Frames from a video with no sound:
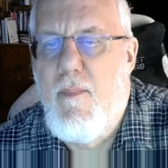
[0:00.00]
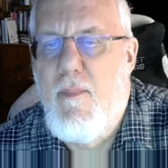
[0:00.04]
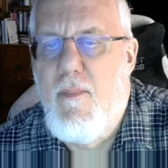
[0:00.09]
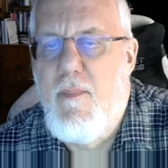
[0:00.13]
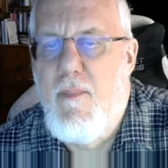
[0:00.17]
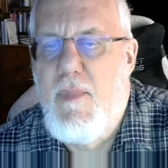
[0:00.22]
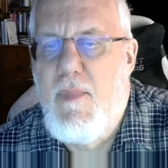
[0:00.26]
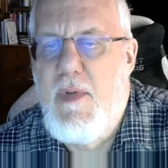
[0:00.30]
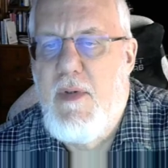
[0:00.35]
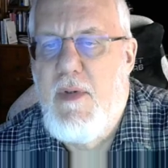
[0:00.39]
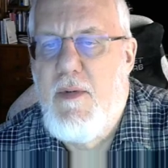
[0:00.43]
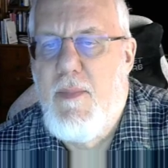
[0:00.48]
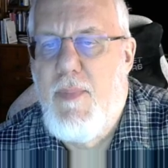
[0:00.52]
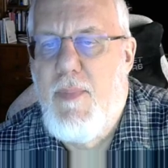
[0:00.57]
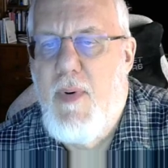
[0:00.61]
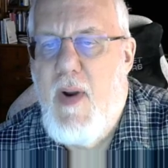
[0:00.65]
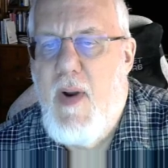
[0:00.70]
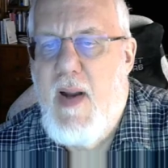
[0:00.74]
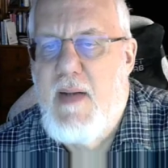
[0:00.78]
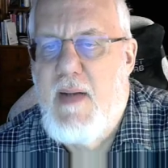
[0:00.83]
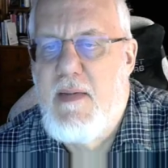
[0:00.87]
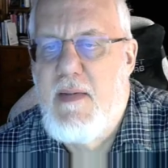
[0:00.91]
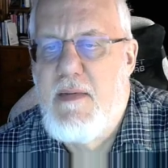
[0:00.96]
You'll
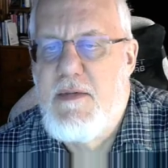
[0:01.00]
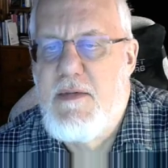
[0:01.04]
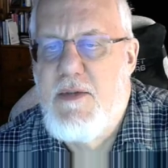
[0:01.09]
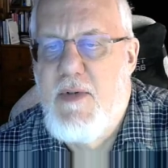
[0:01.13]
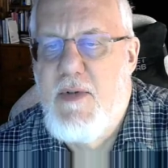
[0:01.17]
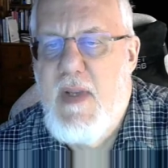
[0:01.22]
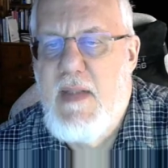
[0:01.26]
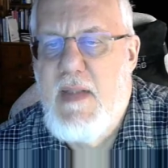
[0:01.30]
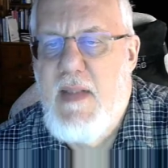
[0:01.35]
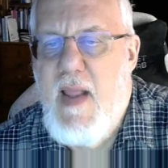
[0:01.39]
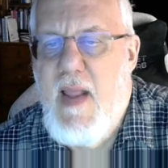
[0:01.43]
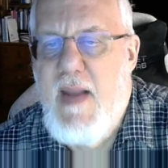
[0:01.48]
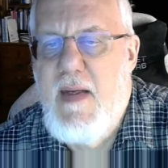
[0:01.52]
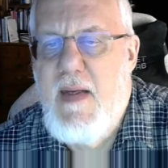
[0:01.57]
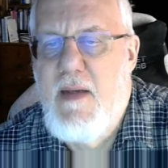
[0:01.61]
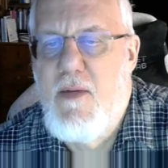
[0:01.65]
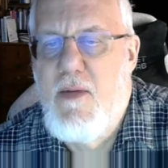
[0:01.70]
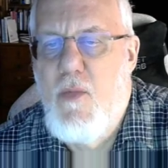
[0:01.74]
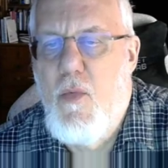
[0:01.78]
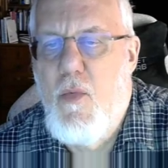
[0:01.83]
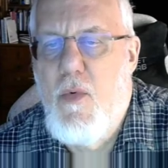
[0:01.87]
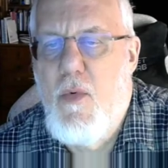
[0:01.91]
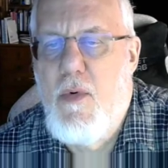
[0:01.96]
practice. Okay,
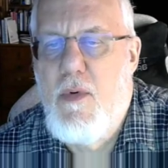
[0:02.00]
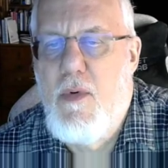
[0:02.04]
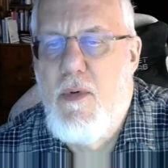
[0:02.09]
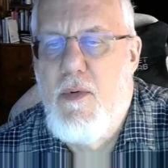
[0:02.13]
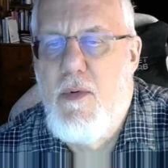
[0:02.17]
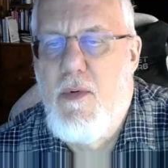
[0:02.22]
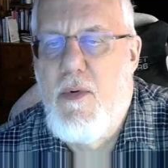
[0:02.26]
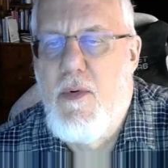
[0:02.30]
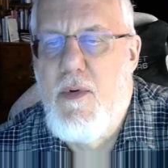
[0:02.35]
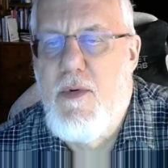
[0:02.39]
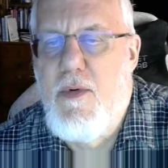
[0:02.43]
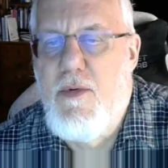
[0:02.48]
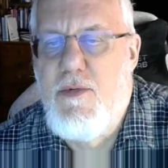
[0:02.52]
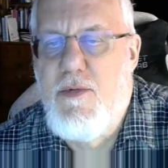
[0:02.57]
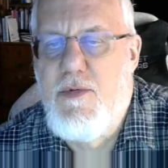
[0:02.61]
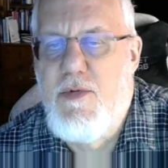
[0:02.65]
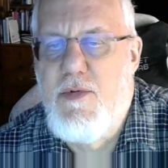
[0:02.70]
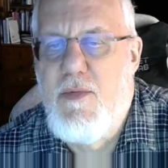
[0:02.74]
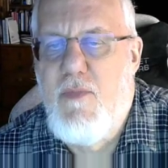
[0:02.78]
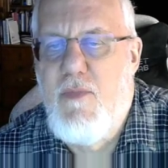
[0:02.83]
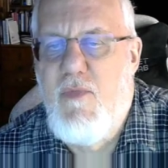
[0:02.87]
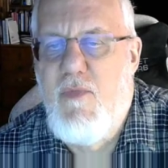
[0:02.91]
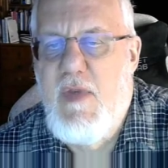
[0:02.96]
Lycan Warlord
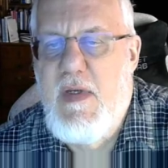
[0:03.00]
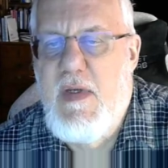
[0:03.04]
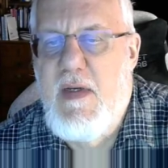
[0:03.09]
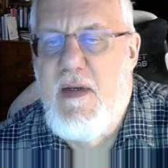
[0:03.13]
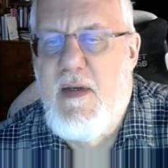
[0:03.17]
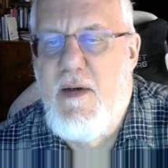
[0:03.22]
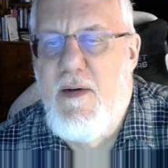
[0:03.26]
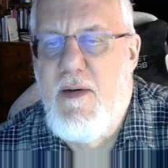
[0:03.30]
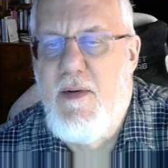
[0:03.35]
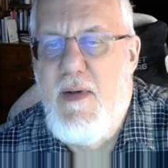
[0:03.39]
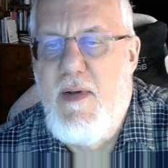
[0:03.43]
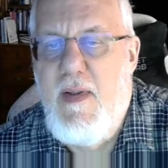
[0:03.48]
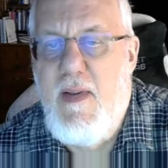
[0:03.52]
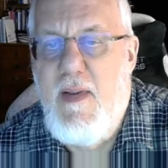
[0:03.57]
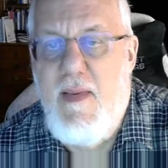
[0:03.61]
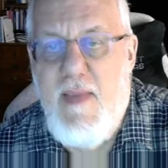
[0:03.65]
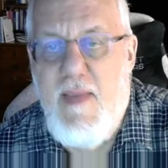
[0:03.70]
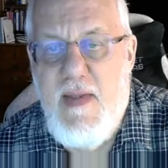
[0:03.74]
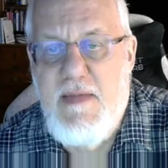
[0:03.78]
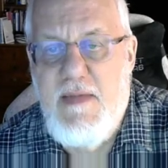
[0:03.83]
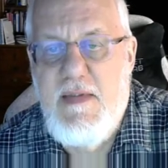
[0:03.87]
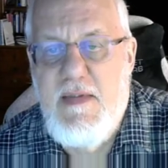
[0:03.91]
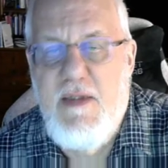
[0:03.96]
YouTube video.
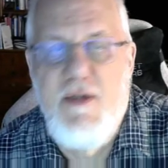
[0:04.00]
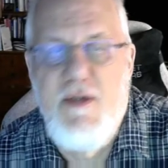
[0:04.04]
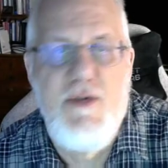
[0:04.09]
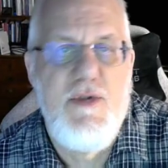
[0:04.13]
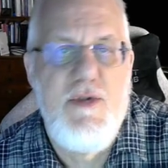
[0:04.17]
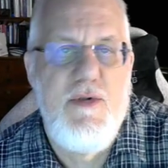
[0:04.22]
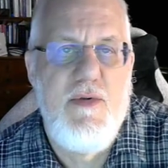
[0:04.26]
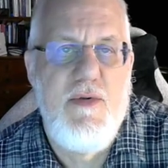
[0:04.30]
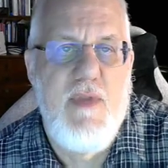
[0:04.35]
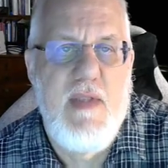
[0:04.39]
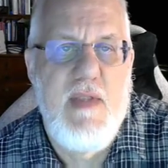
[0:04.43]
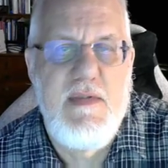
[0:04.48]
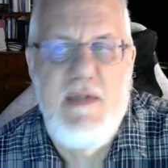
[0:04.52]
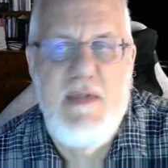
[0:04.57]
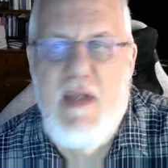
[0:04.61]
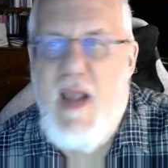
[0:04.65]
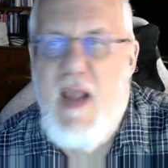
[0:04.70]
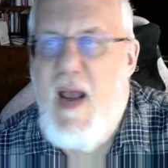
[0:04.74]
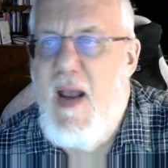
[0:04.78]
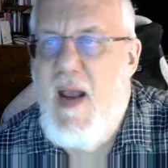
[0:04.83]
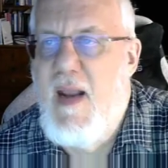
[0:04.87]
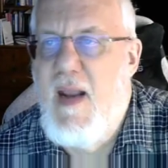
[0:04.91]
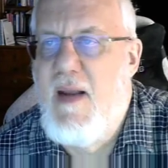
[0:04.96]
That tells you that's a
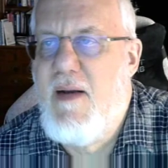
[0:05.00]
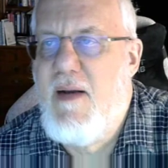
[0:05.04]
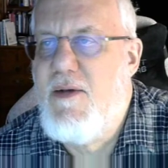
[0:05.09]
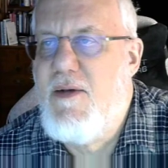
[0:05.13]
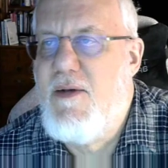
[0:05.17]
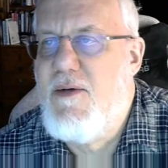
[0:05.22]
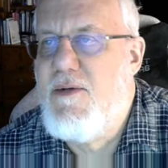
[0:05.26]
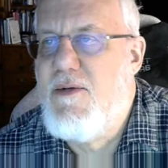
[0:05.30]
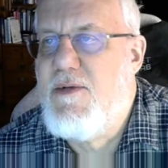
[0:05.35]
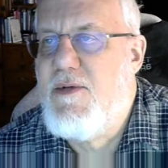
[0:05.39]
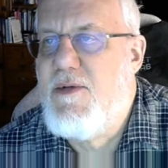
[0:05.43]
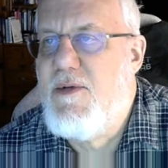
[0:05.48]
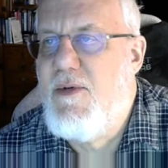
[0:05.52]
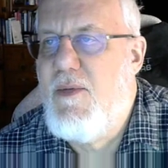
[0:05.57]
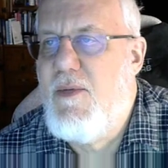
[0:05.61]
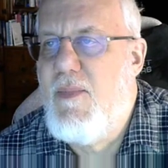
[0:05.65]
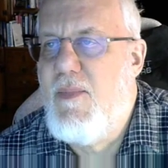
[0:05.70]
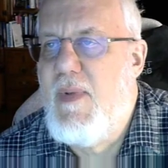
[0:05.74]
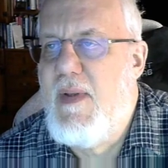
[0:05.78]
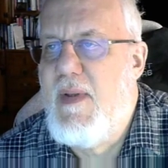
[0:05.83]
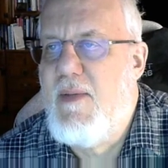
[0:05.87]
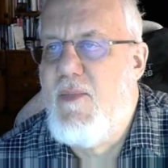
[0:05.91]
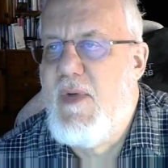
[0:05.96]
guy on
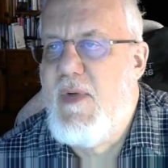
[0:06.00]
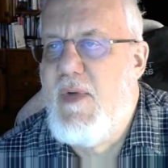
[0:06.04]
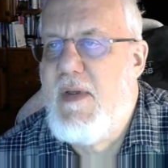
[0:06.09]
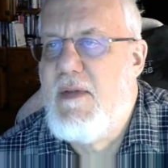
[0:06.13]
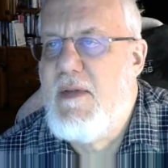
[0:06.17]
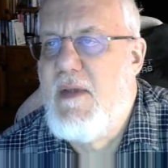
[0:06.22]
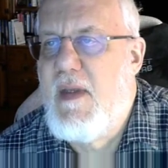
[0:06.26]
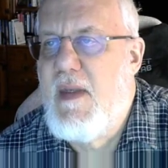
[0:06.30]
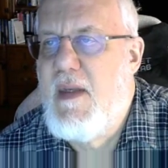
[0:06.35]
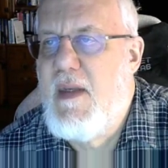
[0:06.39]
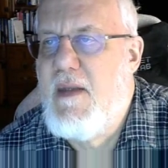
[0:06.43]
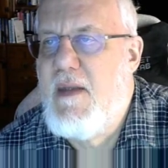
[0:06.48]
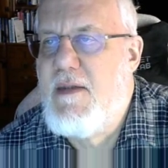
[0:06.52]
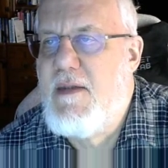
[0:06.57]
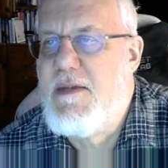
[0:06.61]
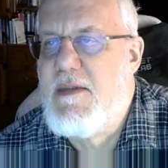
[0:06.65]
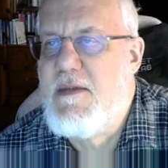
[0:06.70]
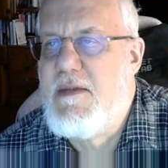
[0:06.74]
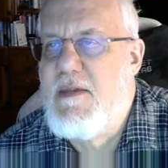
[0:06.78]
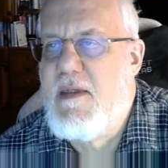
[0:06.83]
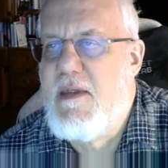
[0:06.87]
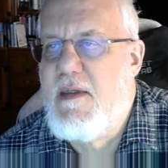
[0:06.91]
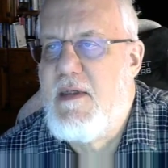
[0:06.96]
YouTube, and we could look at his
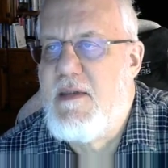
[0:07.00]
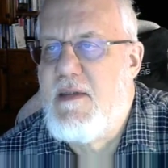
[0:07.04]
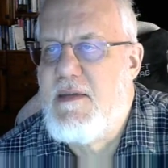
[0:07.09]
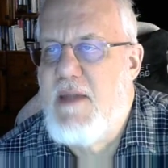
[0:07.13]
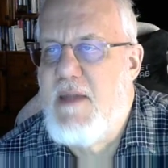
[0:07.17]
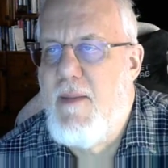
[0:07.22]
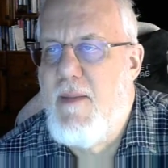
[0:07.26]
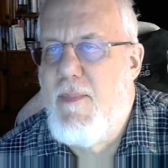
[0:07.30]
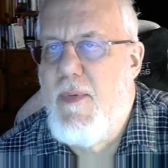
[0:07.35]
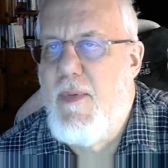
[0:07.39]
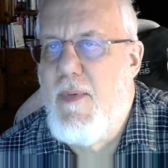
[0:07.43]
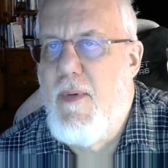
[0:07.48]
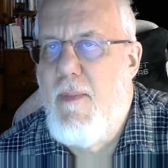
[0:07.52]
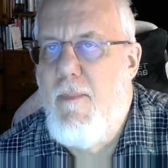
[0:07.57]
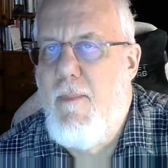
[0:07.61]
as an example.